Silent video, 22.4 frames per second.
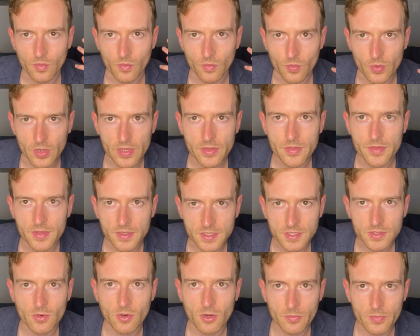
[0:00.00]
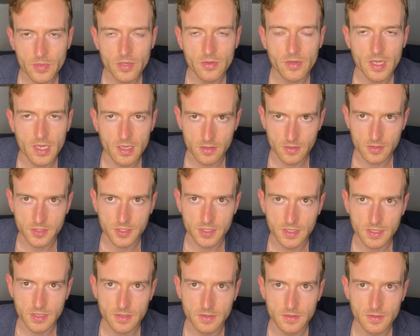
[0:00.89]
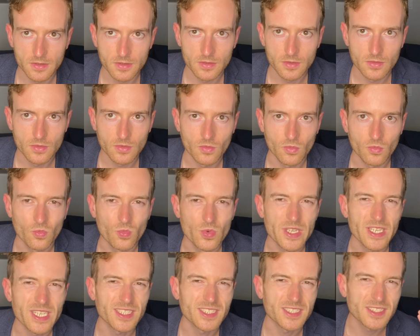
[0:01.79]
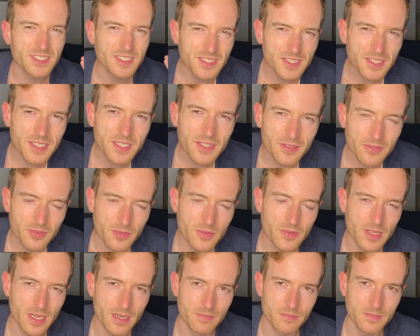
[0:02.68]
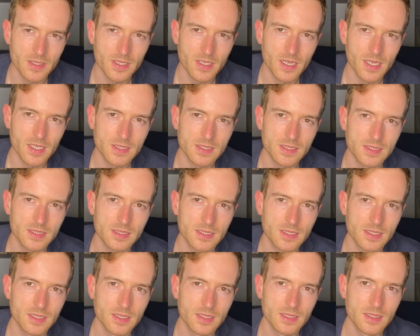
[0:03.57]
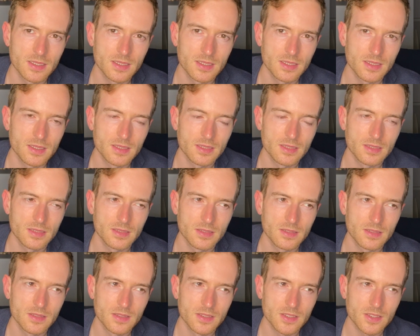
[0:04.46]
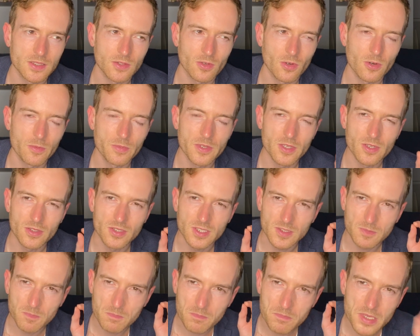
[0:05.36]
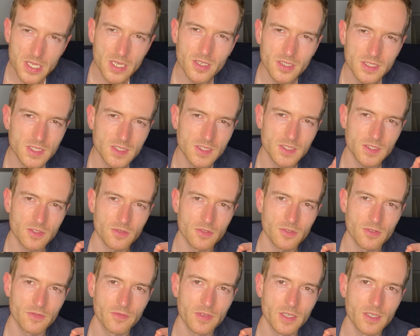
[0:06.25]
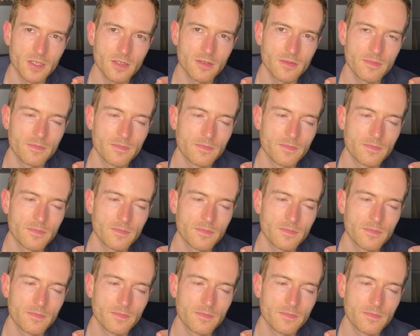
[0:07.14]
with this Scorpio energy, we can see through that BS. Scorpio just pierces through the veil.